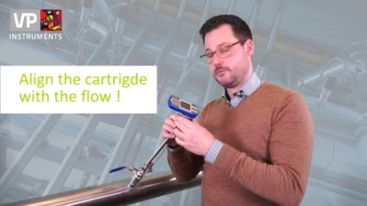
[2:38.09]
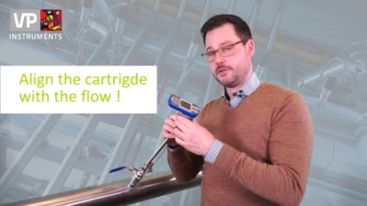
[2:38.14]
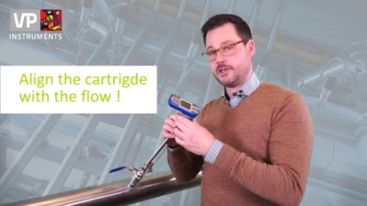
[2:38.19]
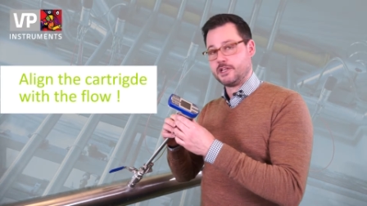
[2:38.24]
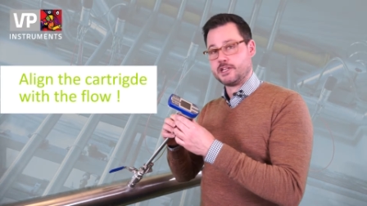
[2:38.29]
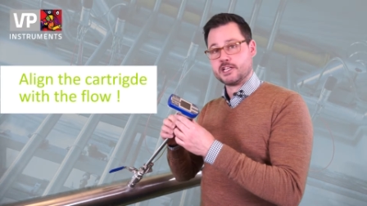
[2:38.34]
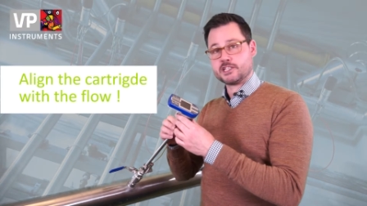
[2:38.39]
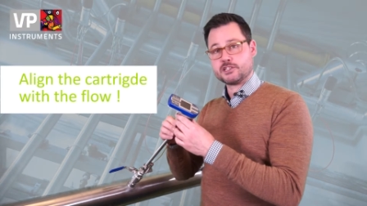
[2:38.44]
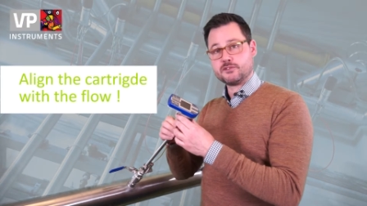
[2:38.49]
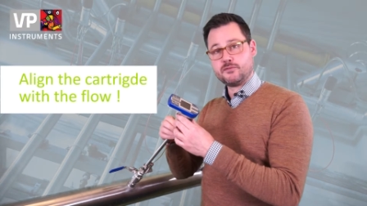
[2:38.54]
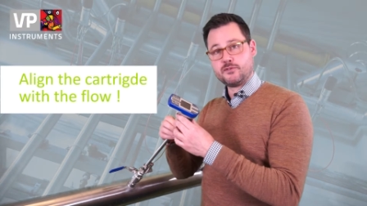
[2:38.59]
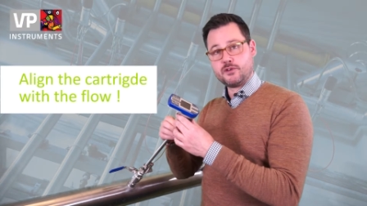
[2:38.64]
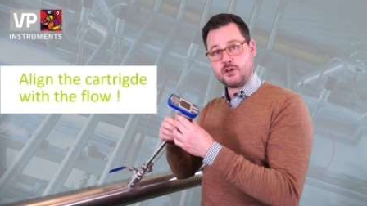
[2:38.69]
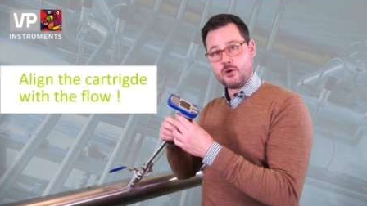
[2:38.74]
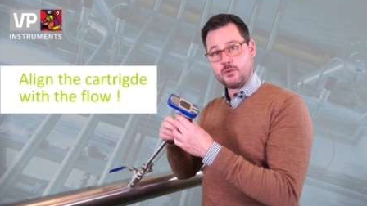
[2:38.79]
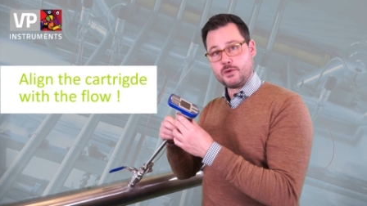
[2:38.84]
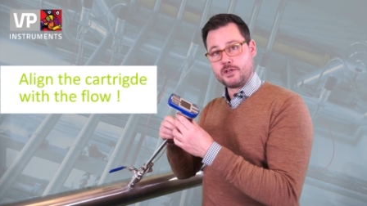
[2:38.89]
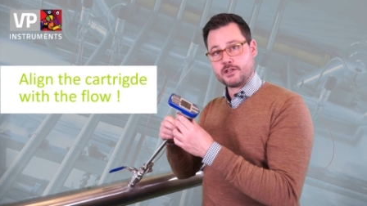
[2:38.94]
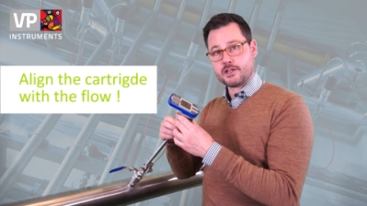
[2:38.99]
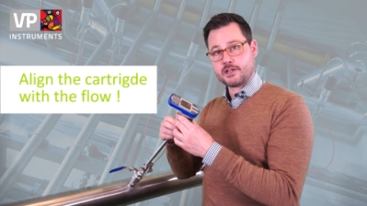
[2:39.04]
It has a
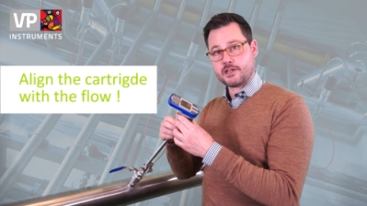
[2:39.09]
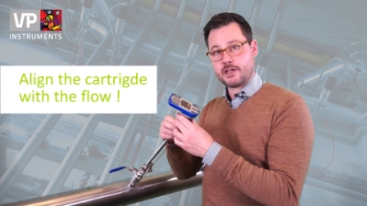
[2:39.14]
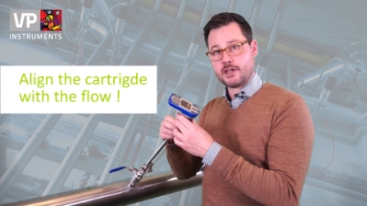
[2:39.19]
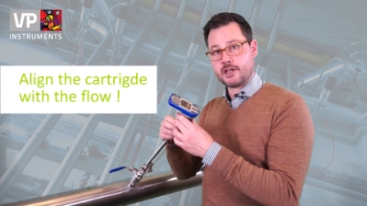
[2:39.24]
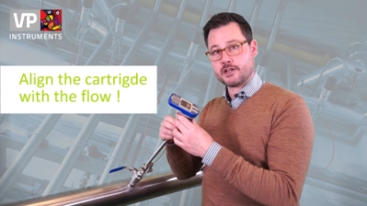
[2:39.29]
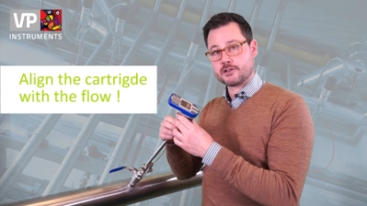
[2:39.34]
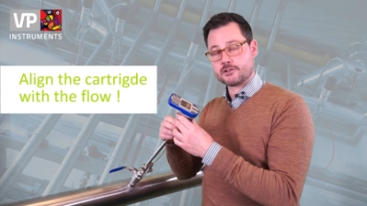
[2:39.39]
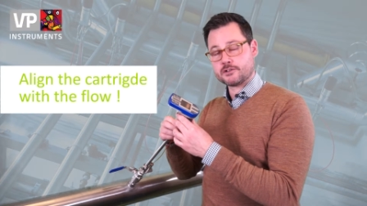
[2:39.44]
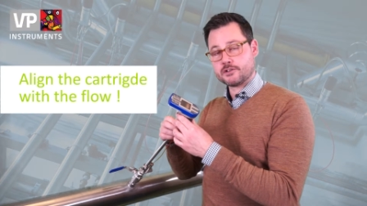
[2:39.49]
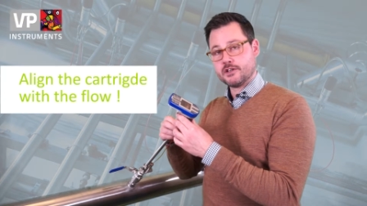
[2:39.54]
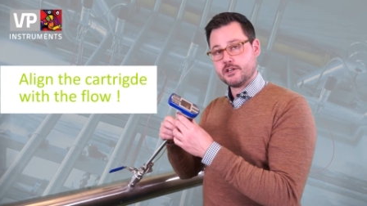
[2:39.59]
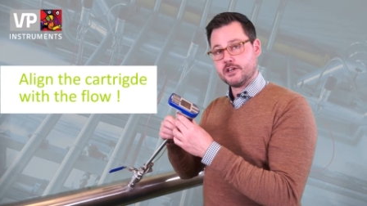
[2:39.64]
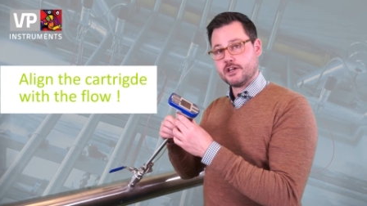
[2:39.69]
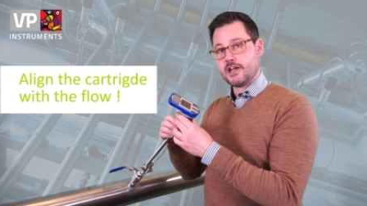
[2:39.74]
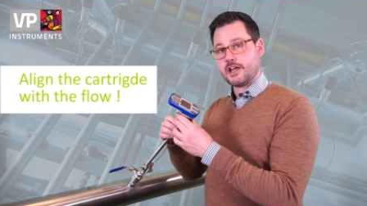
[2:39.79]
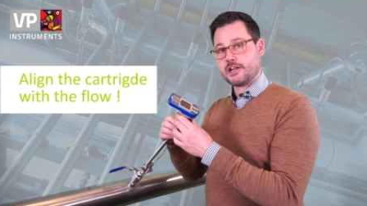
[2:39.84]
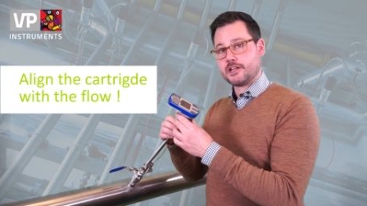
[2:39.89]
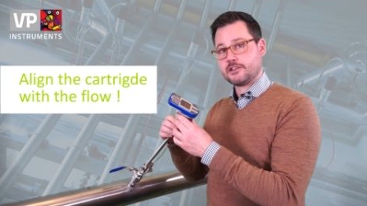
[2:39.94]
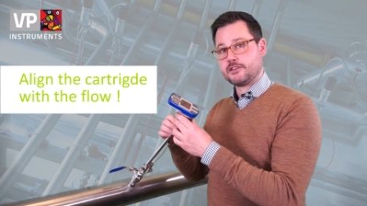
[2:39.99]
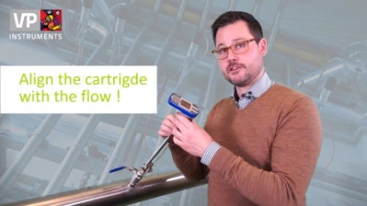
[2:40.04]
flow indicator
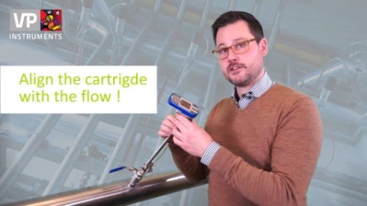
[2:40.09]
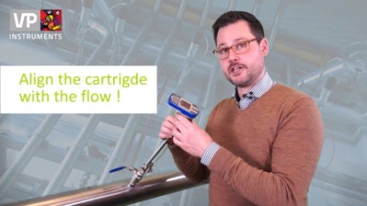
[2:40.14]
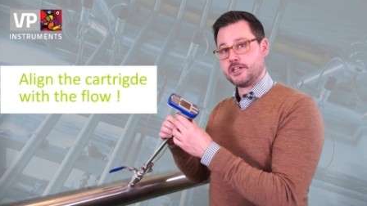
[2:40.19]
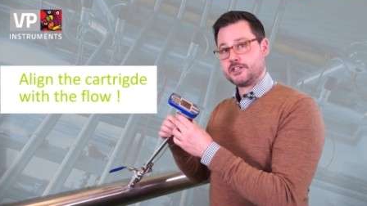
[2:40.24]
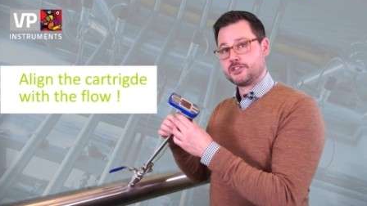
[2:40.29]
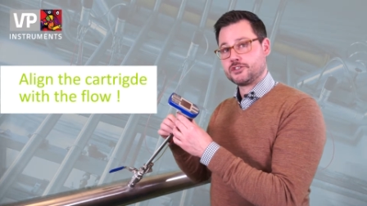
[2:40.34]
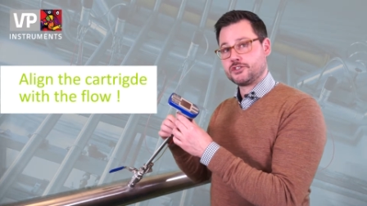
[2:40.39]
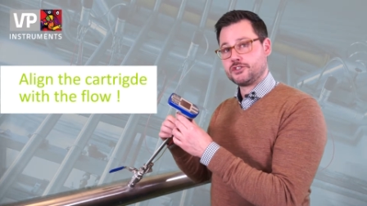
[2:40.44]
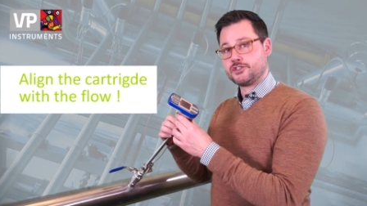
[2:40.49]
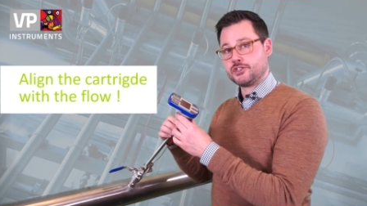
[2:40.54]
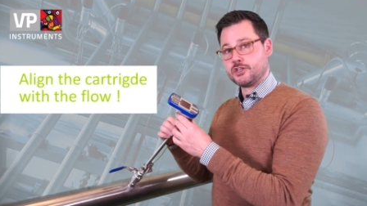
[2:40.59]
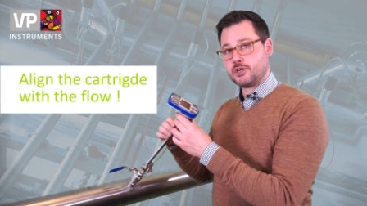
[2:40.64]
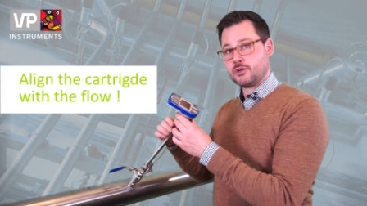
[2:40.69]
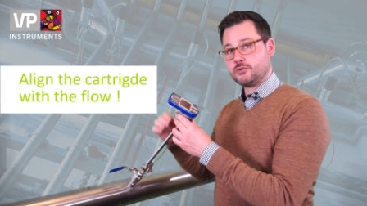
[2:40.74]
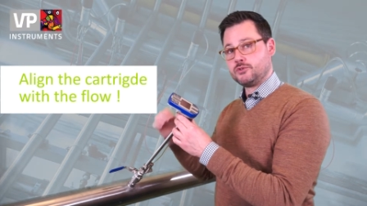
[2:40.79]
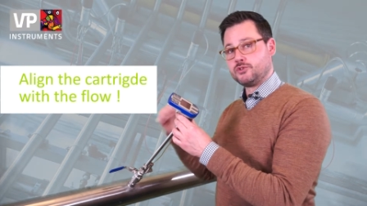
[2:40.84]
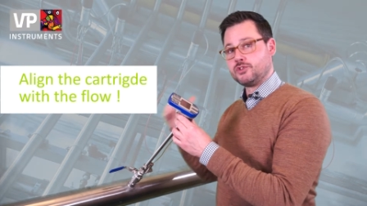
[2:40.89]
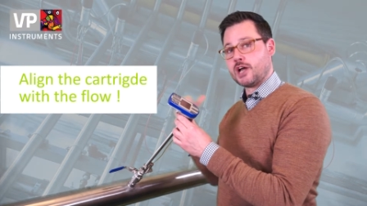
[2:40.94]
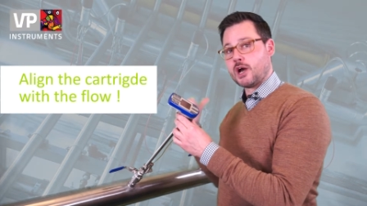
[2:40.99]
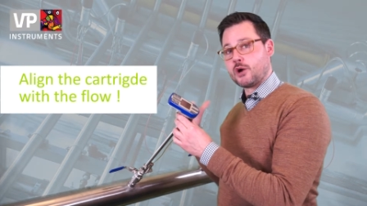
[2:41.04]
and it needs to show
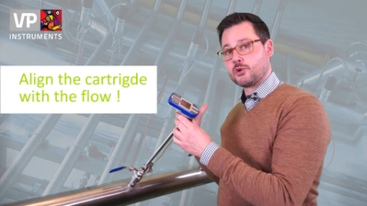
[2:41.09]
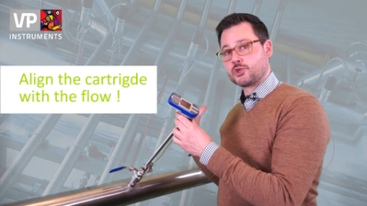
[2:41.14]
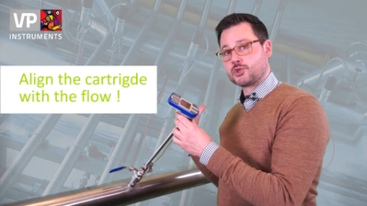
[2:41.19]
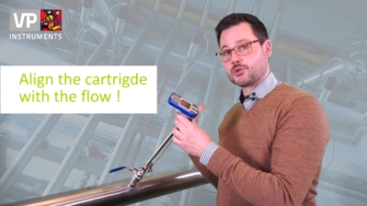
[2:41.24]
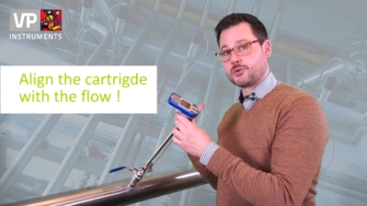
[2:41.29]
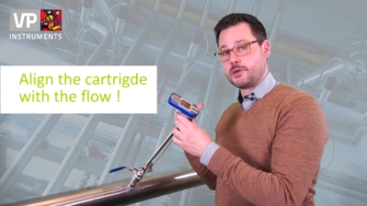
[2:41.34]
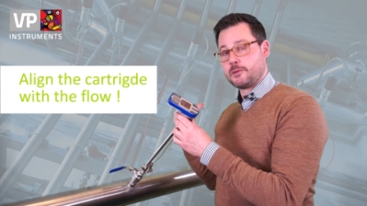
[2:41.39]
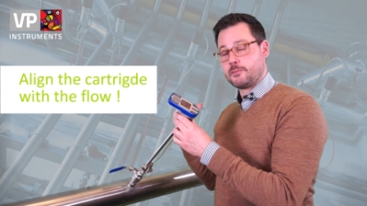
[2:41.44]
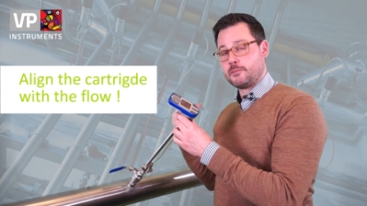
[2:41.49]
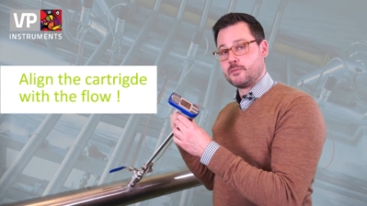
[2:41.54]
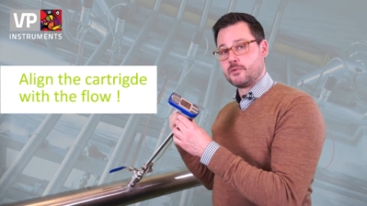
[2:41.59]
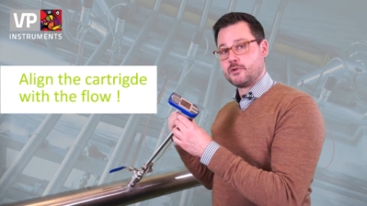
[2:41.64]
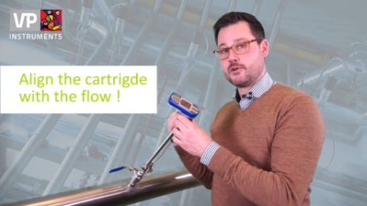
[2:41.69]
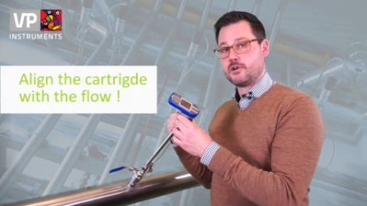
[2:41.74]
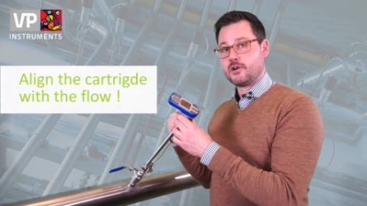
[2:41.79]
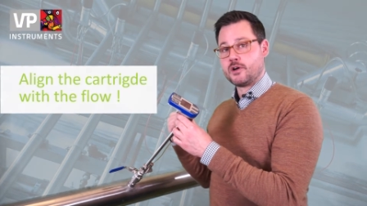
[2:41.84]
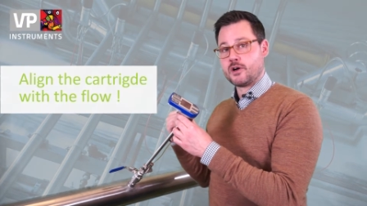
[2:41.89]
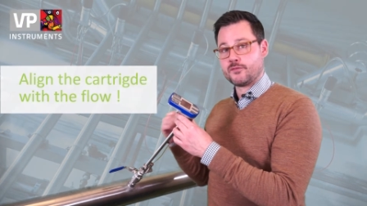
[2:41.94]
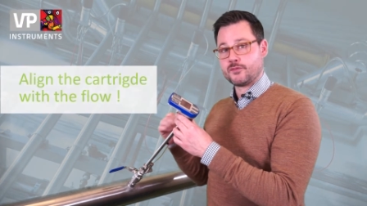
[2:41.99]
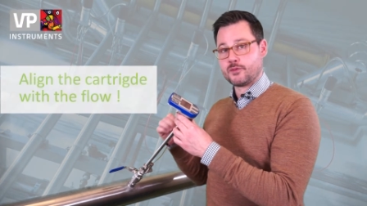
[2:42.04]
downstream
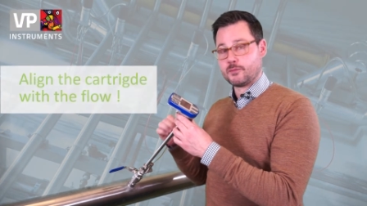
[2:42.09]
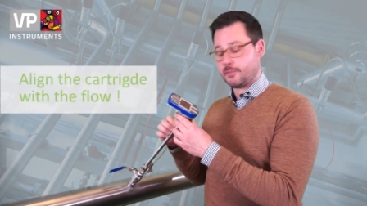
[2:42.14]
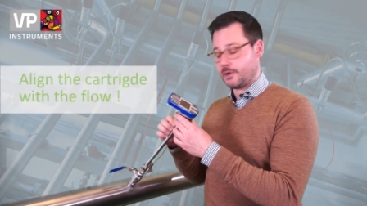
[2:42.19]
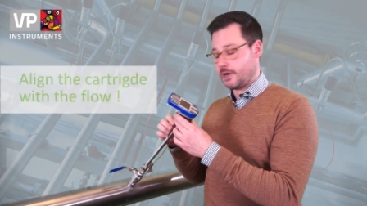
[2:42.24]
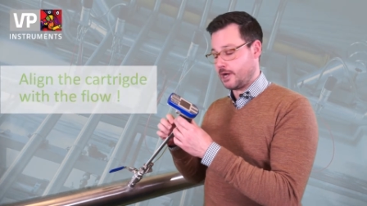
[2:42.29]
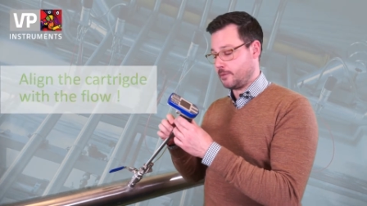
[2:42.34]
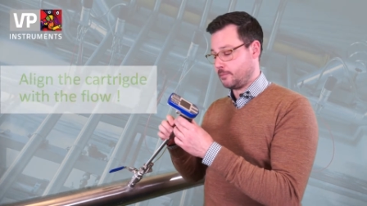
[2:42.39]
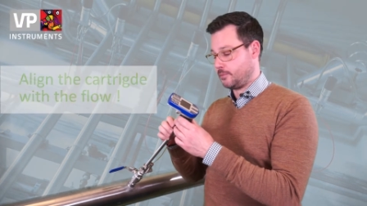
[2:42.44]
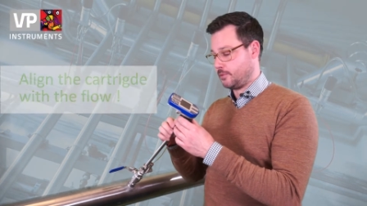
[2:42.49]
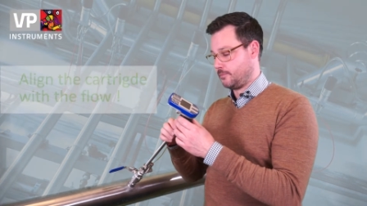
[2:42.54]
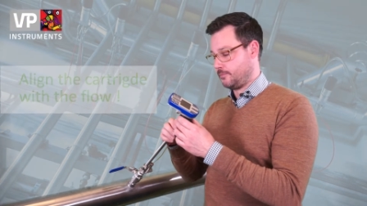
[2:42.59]
of the pipe.